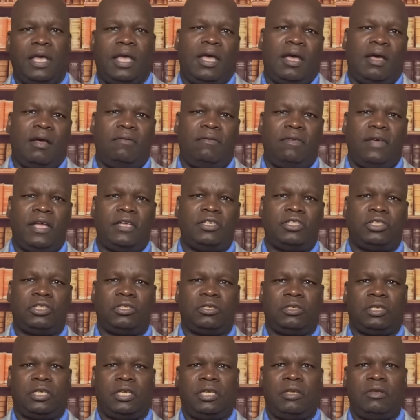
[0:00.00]

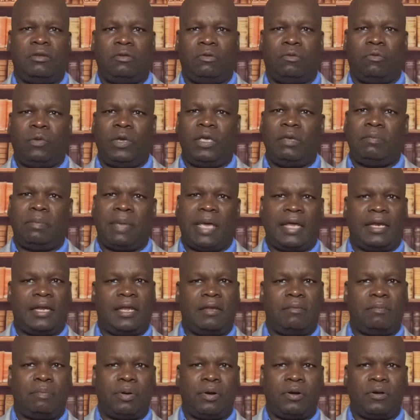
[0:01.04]
Eventually, we met
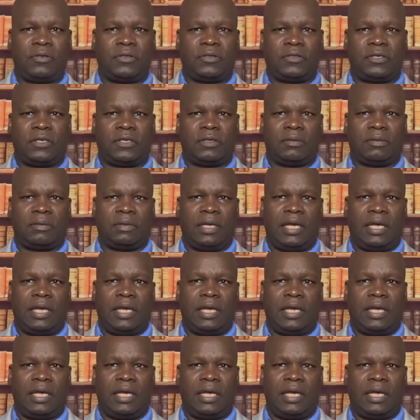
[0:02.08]
in person,